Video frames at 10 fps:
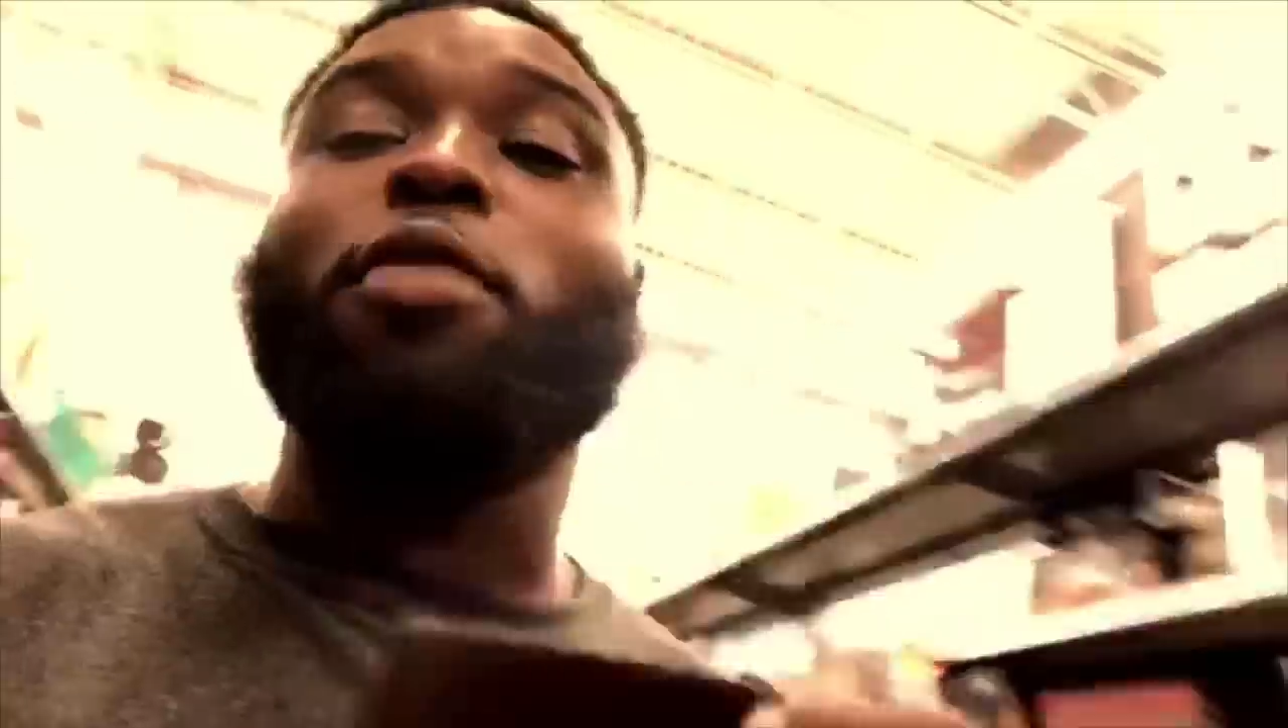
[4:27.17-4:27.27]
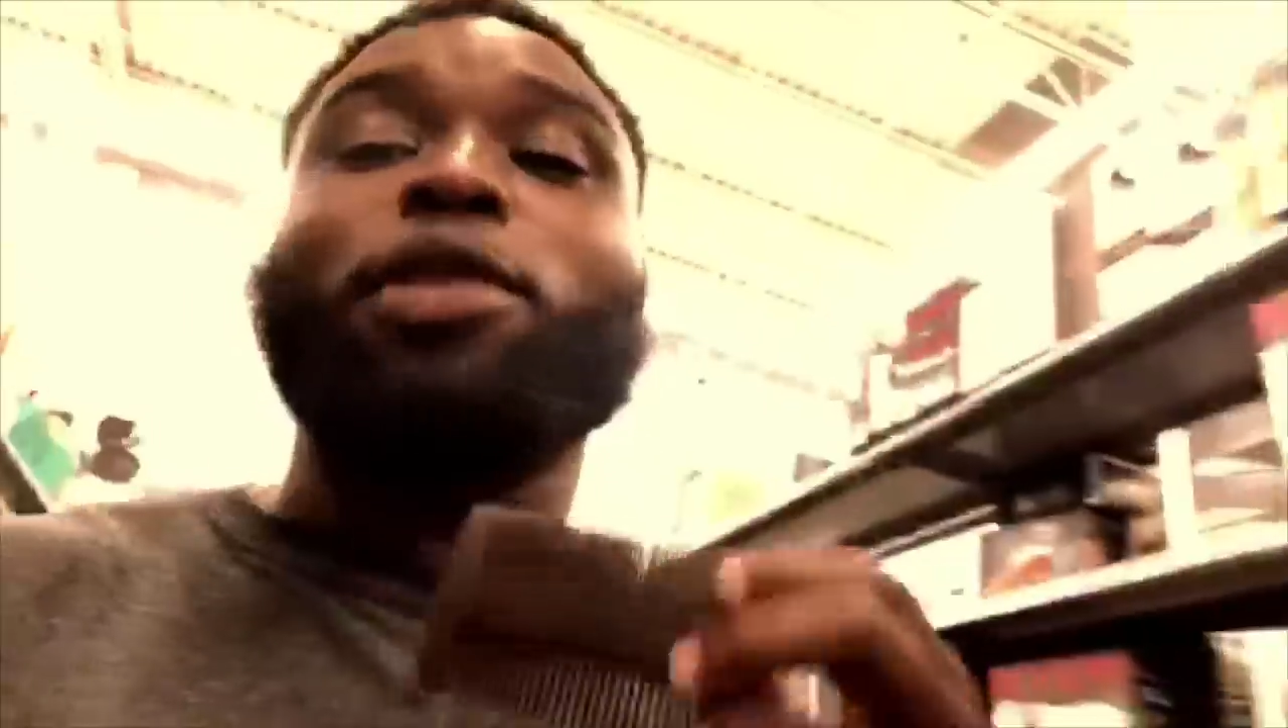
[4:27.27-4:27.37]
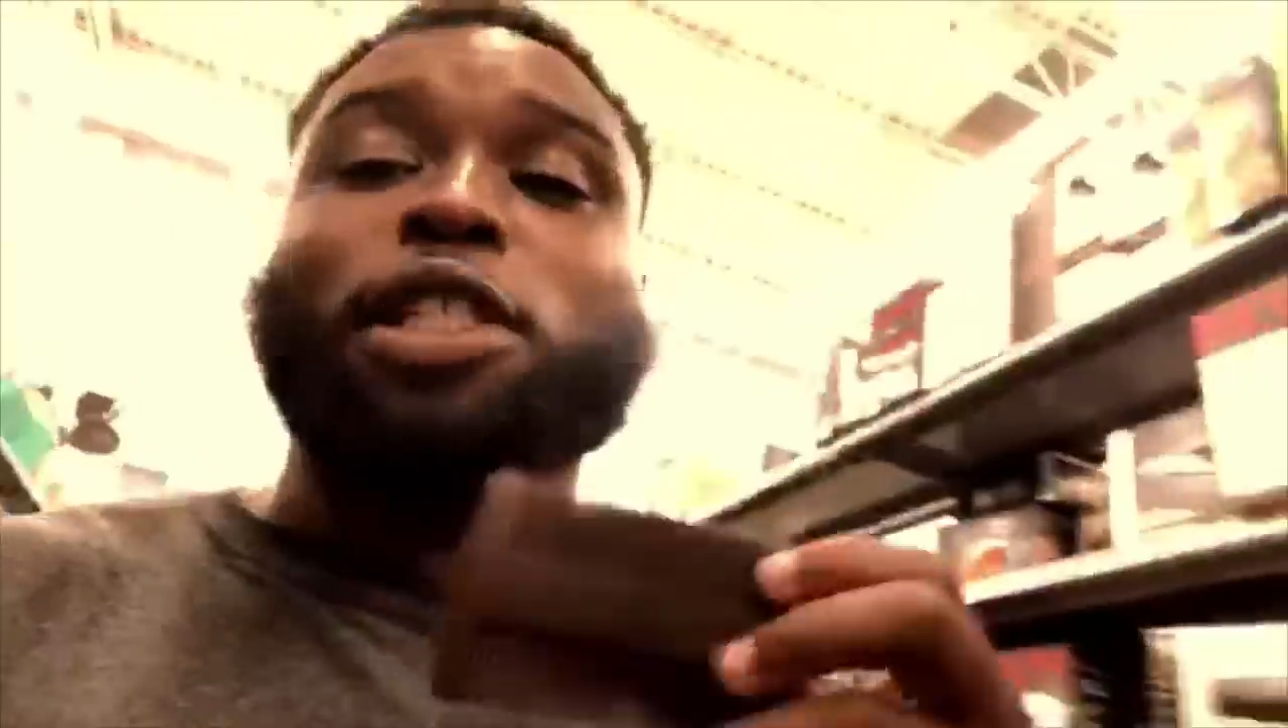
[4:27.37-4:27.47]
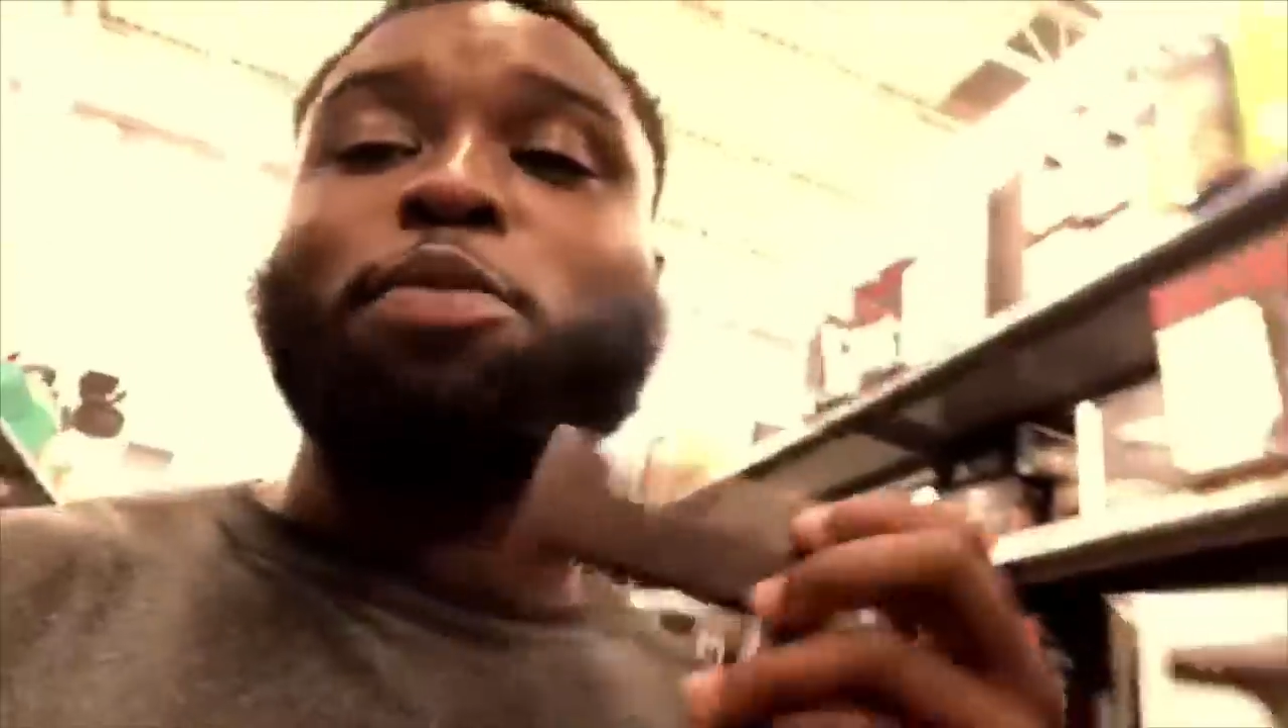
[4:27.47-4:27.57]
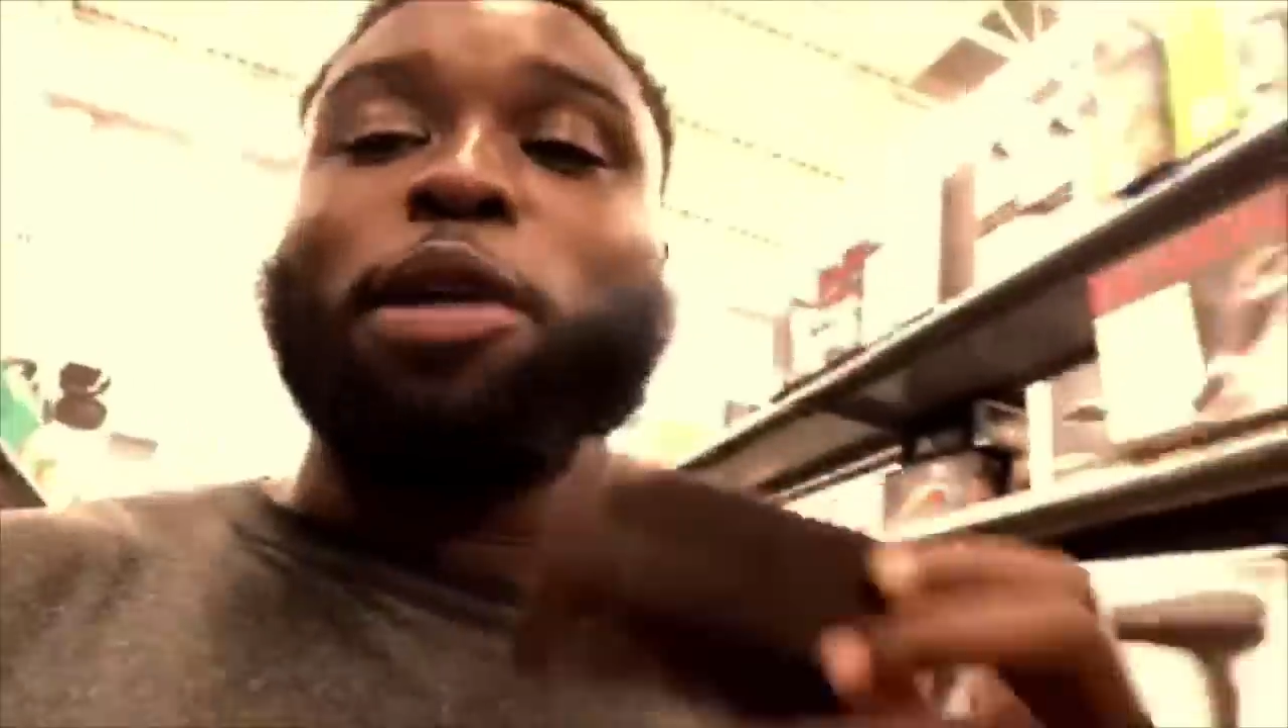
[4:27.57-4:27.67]

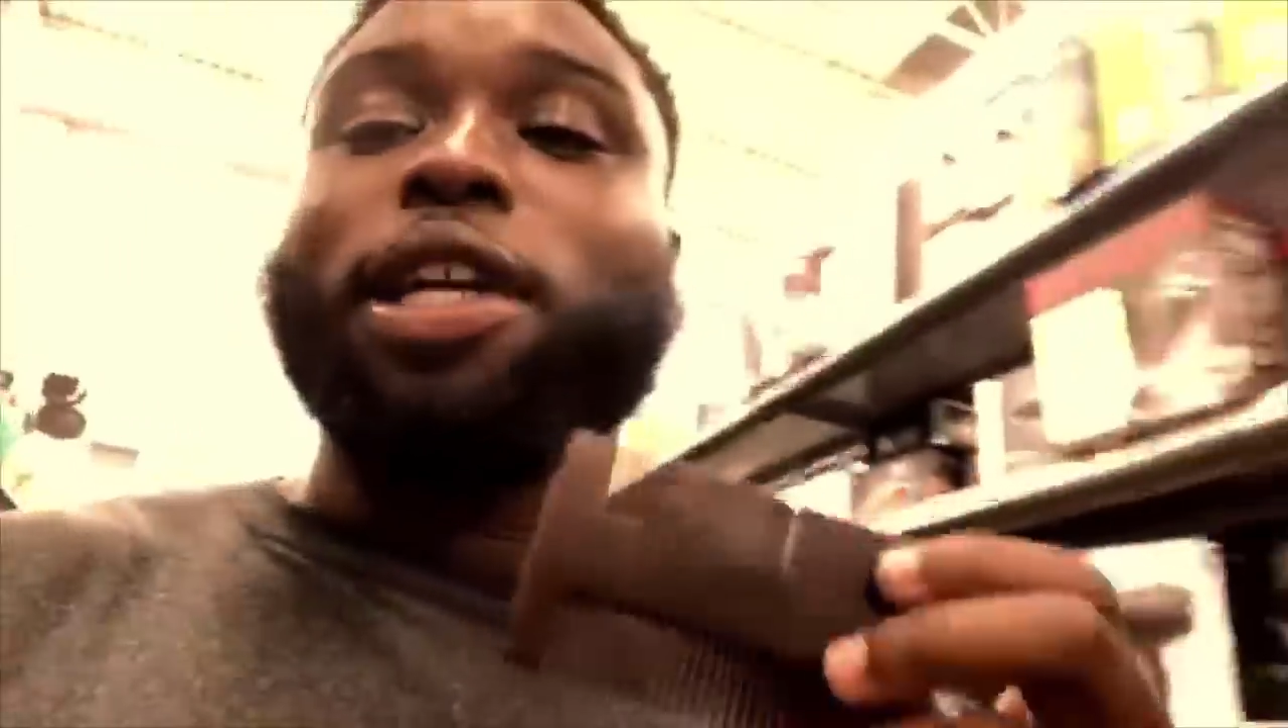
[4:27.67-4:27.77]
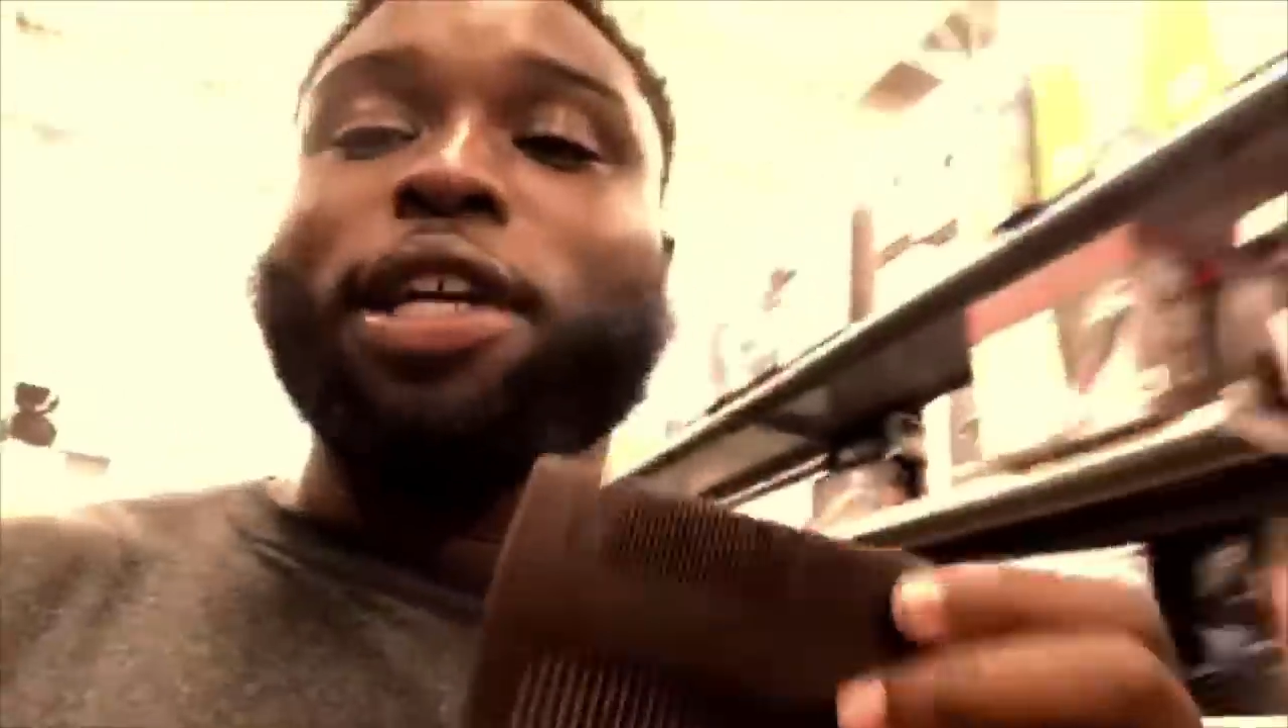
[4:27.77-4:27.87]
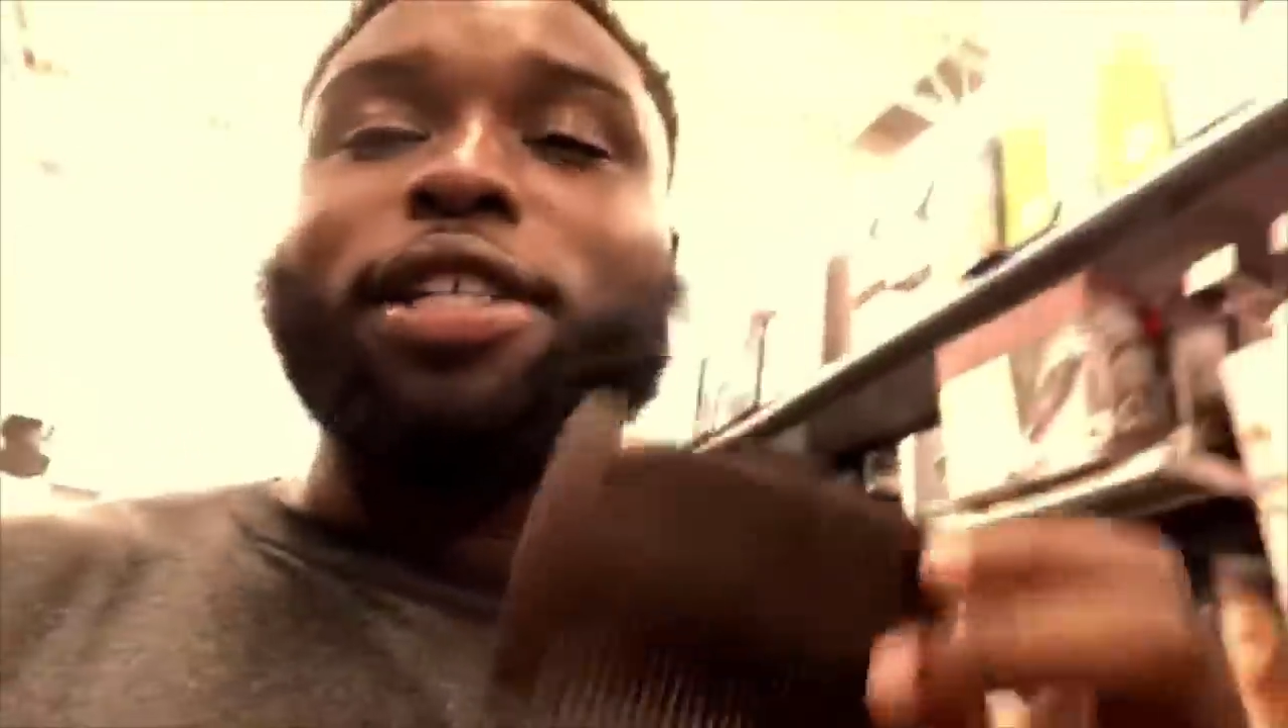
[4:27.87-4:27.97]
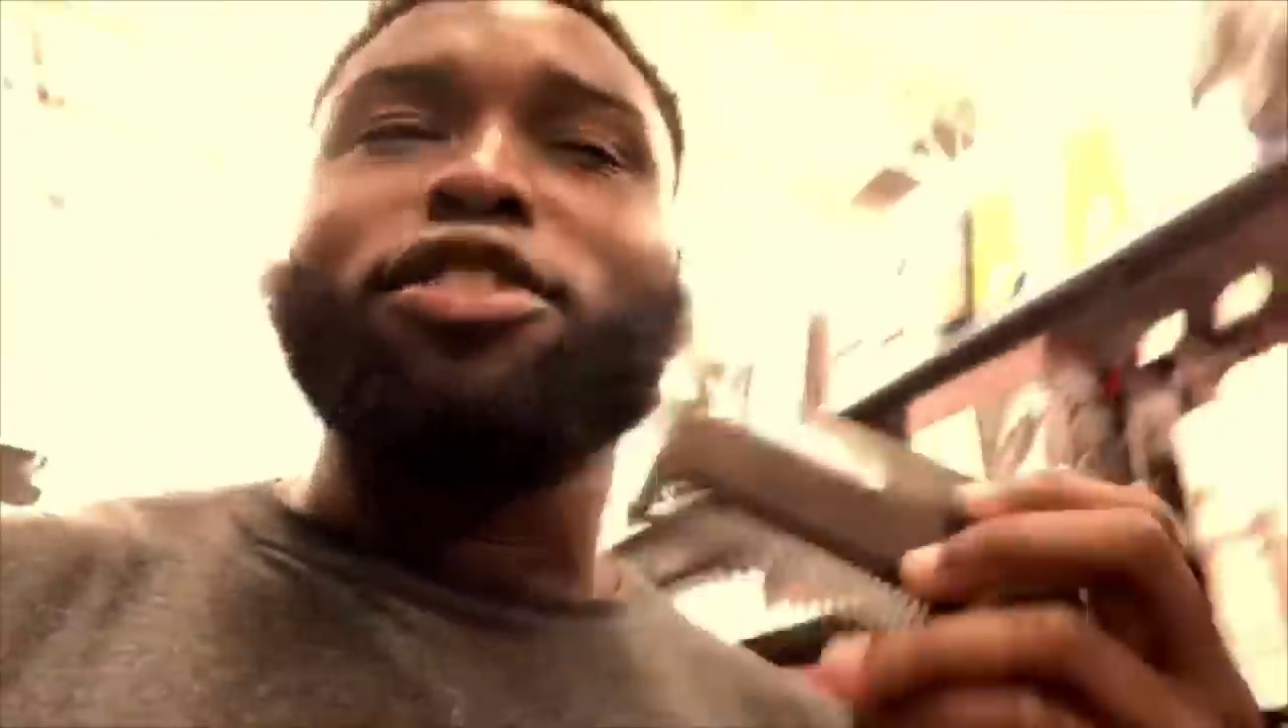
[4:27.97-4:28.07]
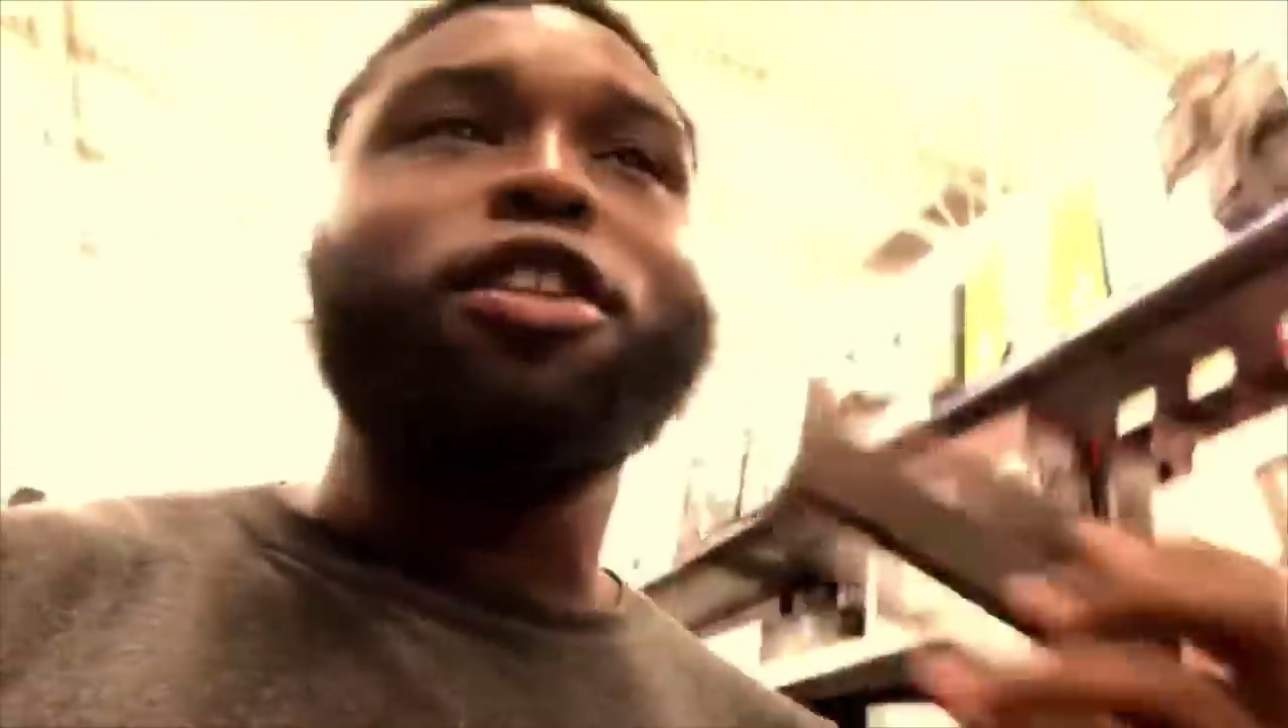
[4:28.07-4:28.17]
bunch of split ends.